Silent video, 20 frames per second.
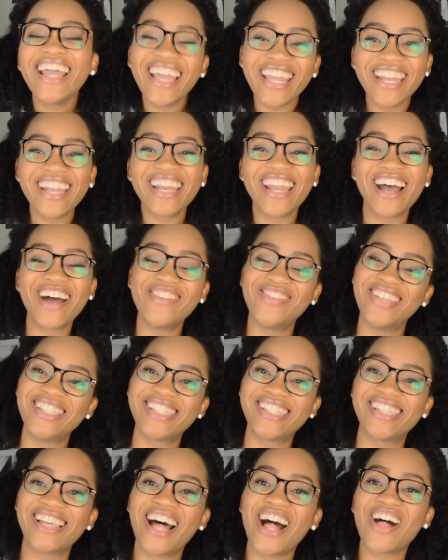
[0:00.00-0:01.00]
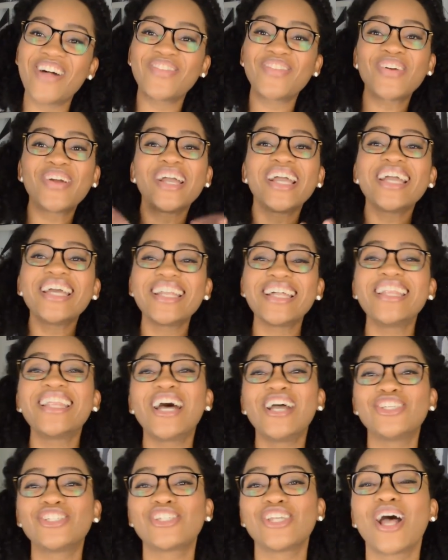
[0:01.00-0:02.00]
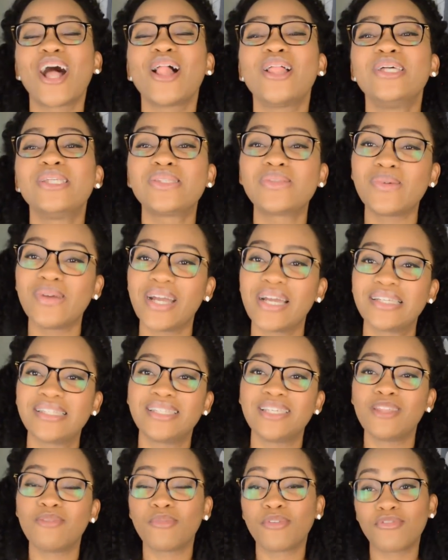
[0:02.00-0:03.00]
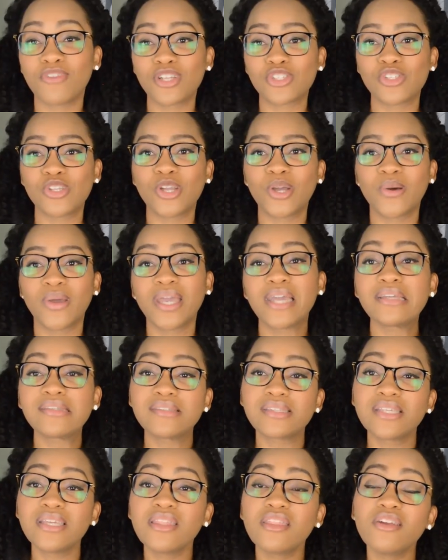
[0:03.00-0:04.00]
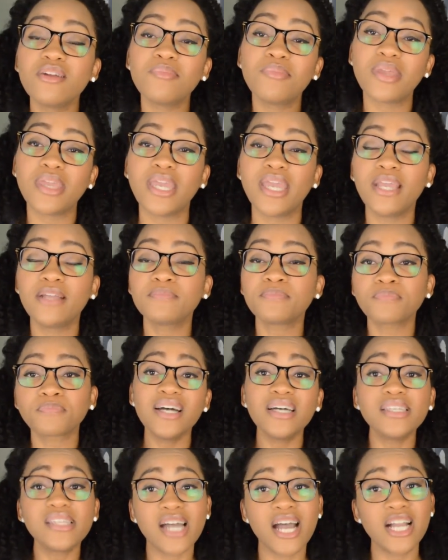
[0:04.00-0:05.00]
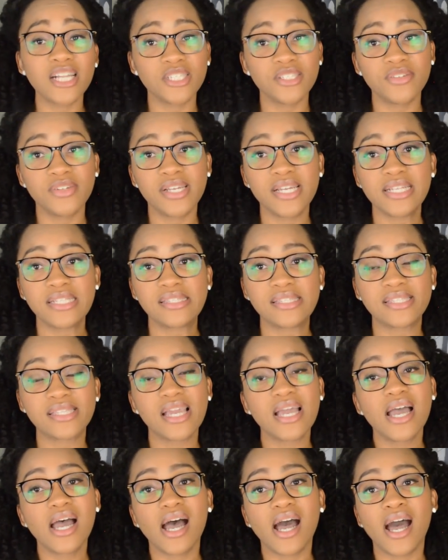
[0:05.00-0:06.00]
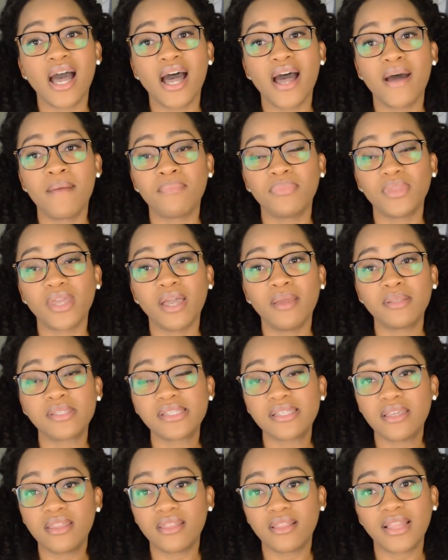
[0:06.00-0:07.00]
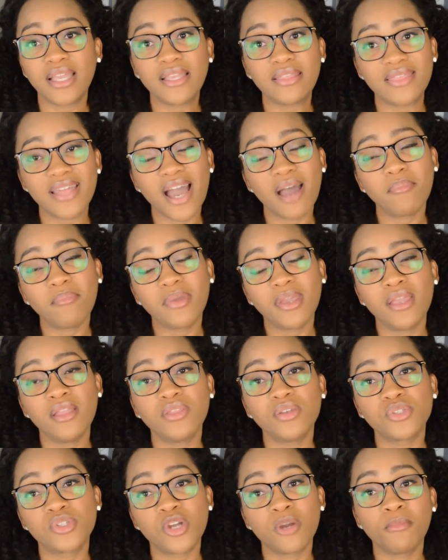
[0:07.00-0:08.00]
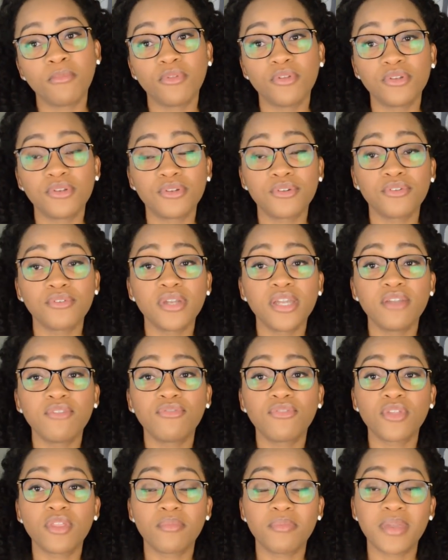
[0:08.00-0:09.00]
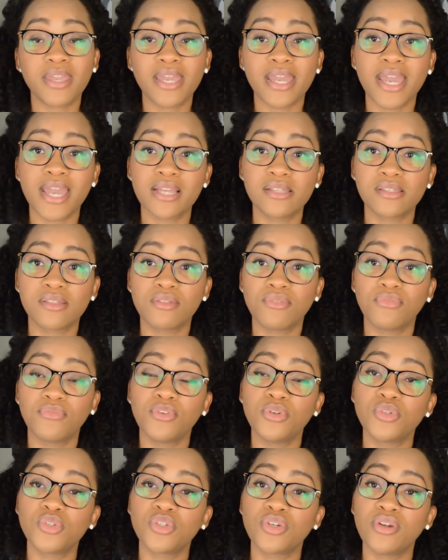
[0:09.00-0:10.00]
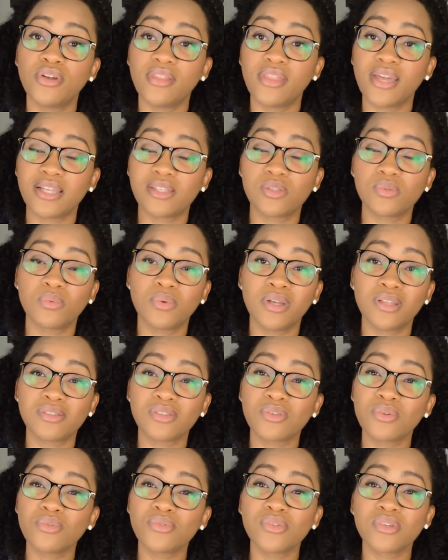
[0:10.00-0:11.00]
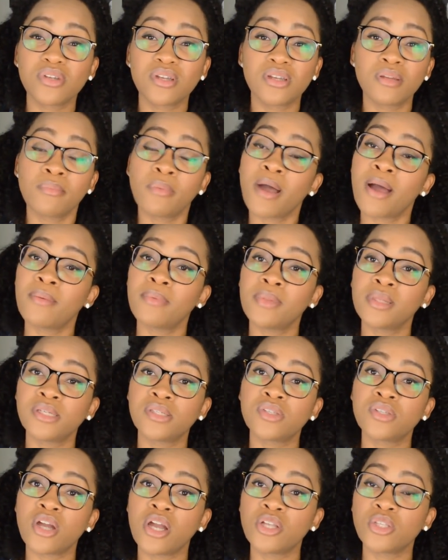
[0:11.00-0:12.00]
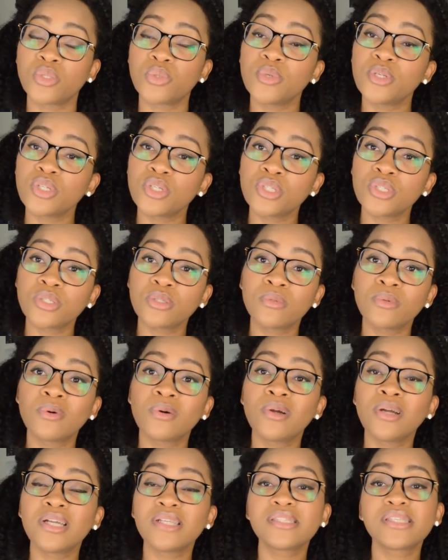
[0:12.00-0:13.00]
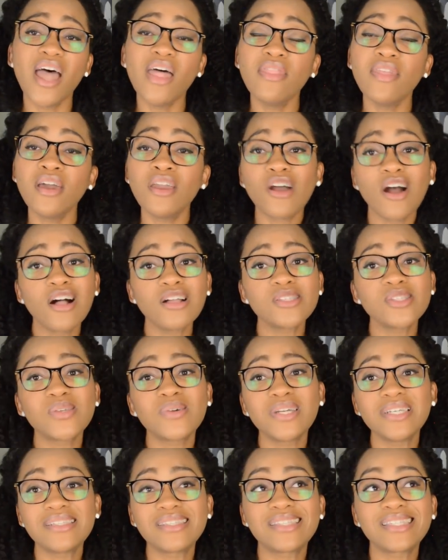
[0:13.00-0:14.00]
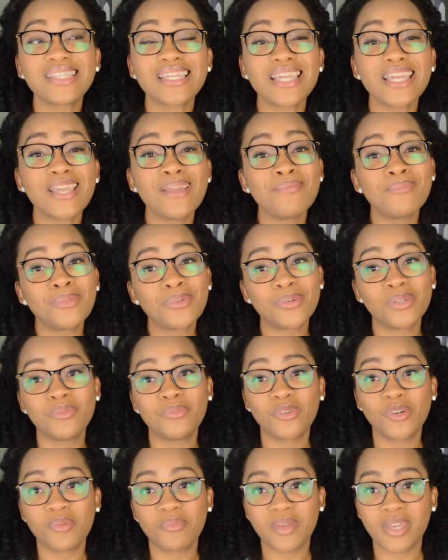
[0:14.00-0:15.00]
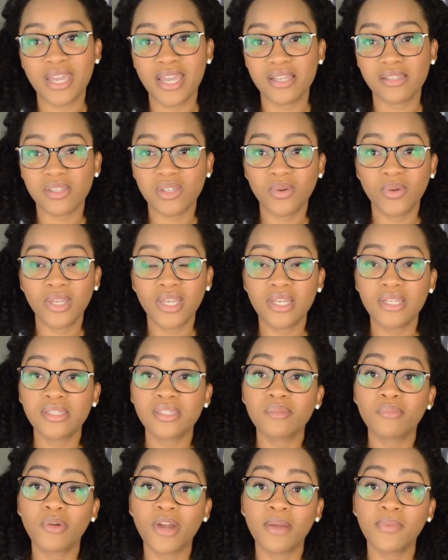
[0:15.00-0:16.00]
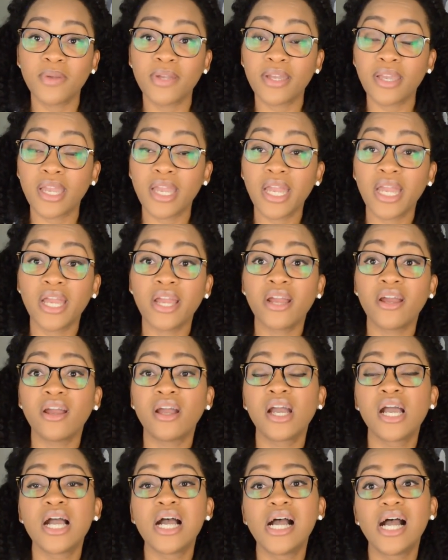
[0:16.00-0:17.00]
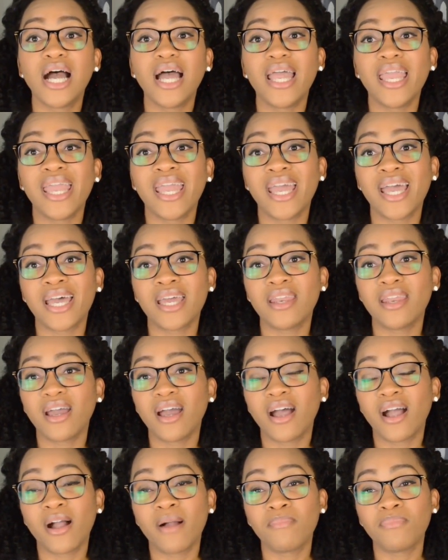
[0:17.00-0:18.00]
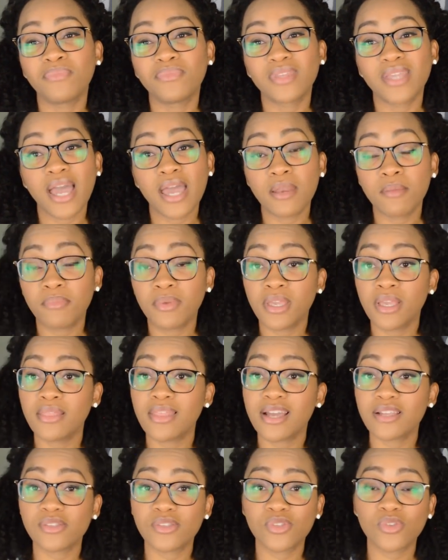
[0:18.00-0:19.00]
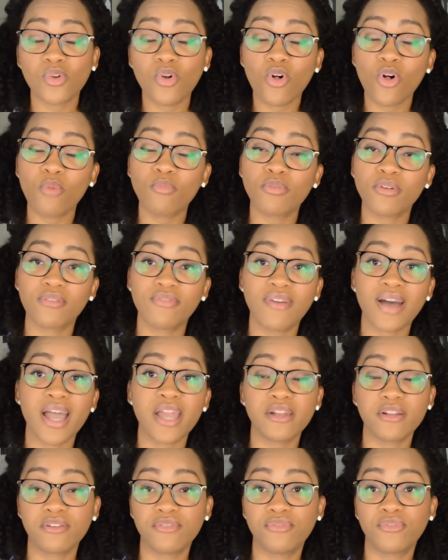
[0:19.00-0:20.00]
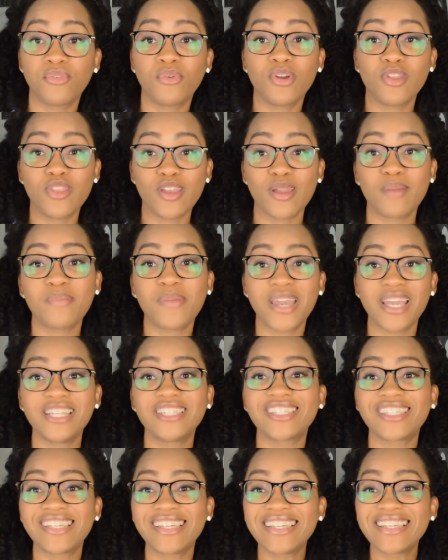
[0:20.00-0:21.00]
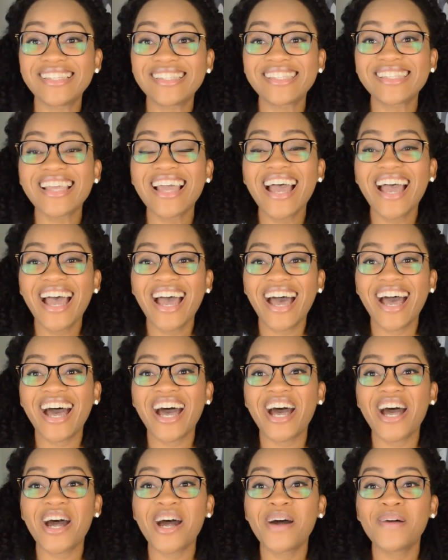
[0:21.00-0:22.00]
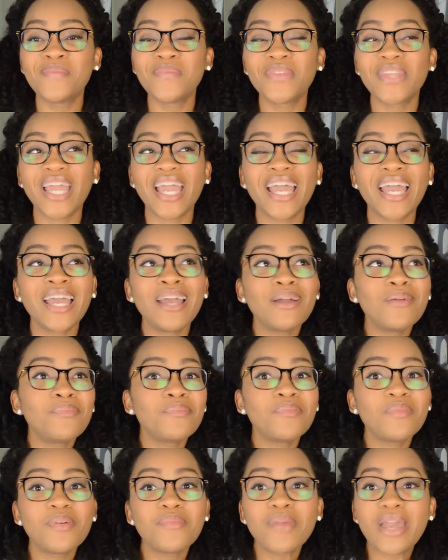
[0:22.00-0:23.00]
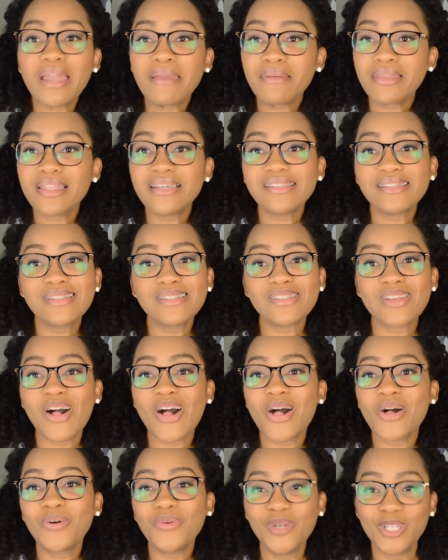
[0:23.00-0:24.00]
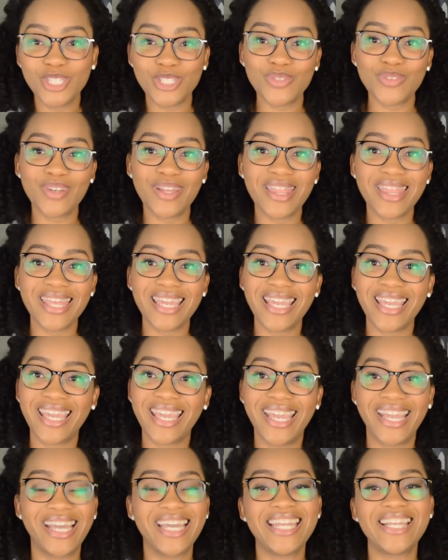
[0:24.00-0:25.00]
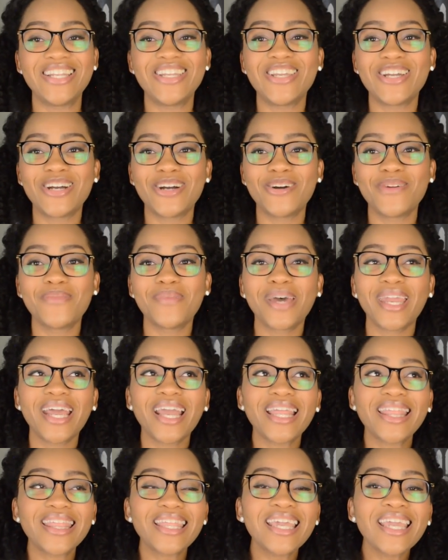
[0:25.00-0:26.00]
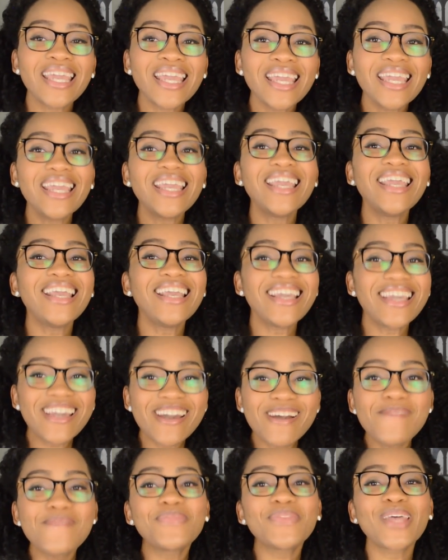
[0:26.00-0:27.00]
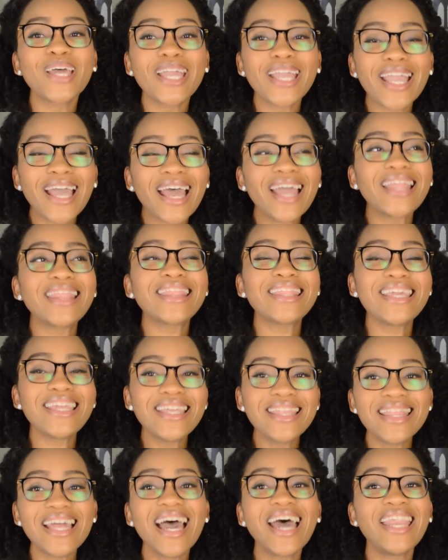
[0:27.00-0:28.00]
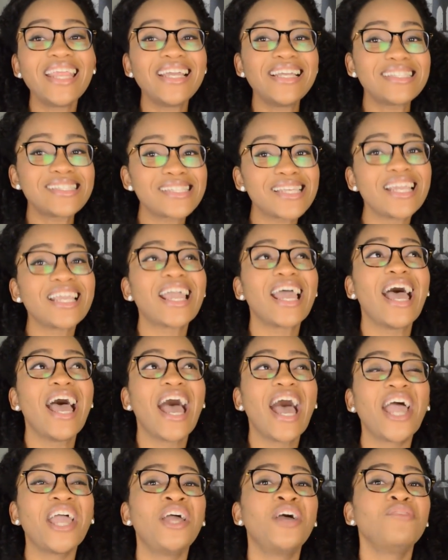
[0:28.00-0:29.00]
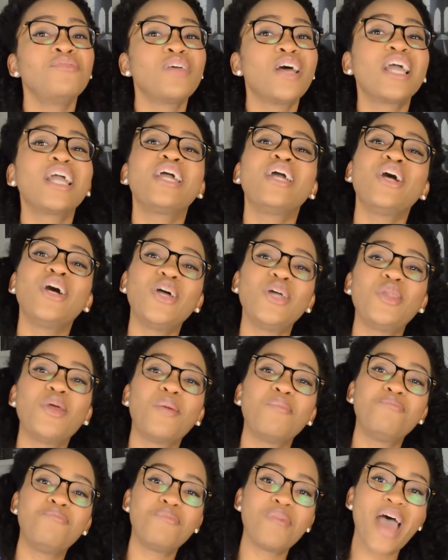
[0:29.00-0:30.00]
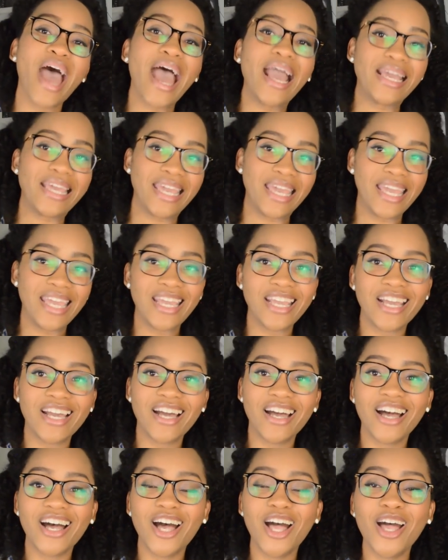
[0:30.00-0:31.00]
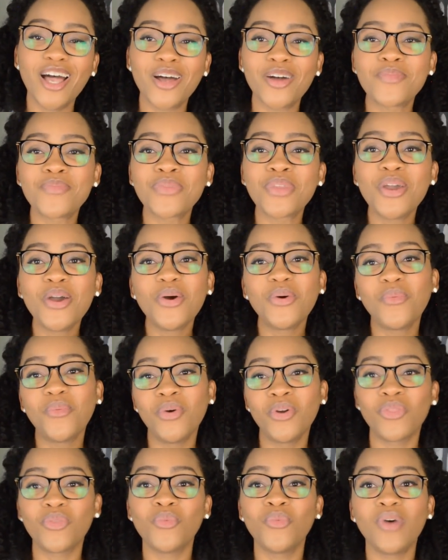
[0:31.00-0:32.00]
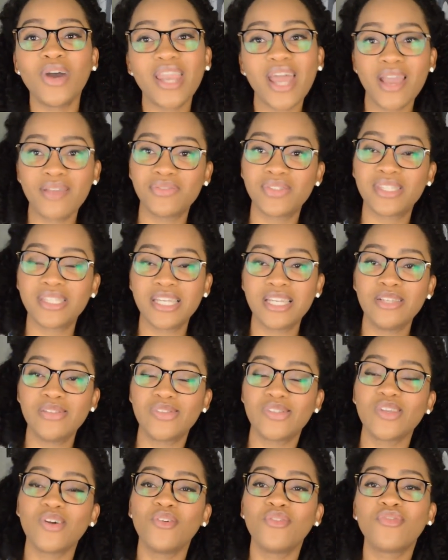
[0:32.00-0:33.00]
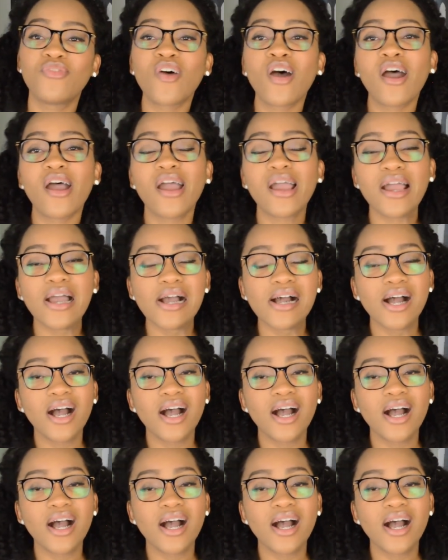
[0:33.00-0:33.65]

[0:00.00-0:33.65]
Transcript: in and of itself or in a nutshell is where i see the profession going i see there being a doctorate um, i see like that being the terminal degree for the pas in the future that's what schools are going to probably start switching towards and then also i see more and more pas going into primary care and um, kind of being that sole provider for their patients. Um, and maybe this is all wishful thinking, I don't know, but I think um, like I think that it's like I have a good backing um, with what I've seen so far